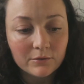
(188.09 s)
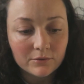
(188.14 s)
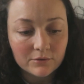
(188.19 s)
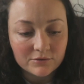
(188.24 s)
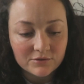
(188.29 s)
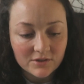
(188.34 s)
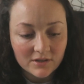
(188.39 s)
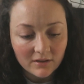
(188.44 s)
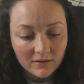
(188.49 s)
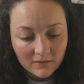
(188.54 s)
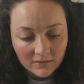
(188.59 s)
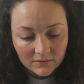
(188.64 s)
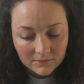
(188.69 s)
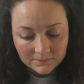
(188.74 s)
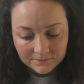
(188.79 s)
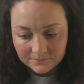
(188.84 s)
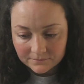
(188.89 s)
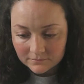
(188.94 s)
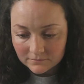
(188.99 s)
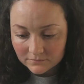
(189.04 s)

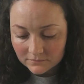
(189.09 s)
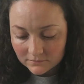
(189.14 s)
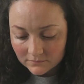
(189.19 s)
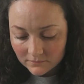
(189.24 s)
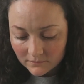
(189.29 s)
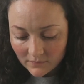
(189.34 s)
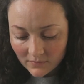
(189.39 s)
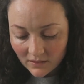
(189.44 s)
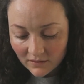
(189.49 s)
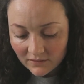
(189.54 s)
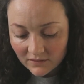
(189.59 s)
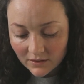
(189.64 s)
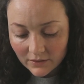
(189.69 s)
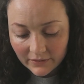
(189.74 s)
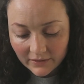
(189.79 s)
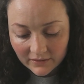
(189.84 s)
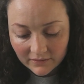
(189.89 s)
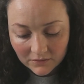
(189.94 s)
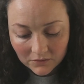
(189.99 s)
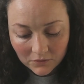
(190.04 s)
gorgeous.
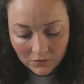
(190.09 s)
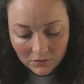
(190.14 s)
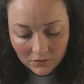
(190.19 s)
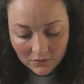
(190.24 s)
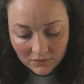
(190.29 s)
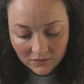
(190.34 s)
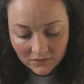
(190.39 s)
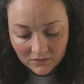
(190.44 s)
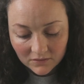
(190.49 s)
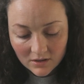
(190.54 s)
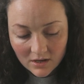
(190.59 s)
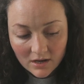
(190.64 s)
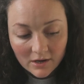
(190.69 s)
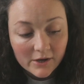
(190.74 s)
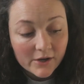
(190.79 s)
So this cost